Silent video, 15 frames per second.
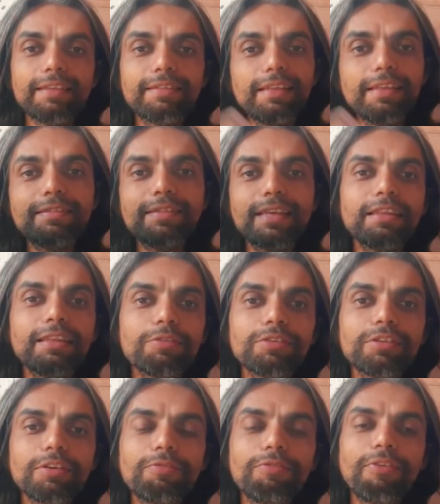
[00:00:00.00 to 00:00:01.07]
Since then there
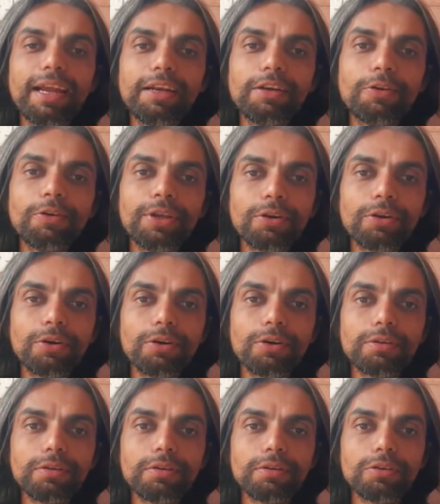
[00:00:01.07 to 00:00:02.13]
was a fight going
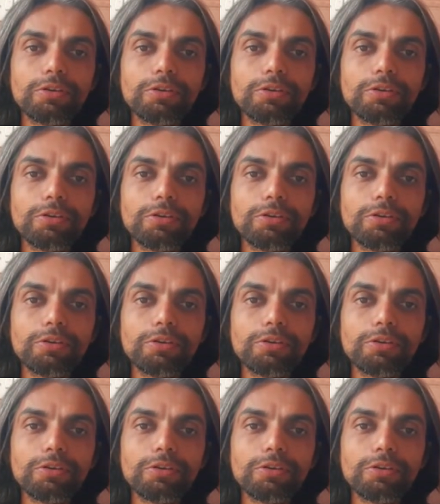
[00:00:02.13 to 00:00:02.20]
on.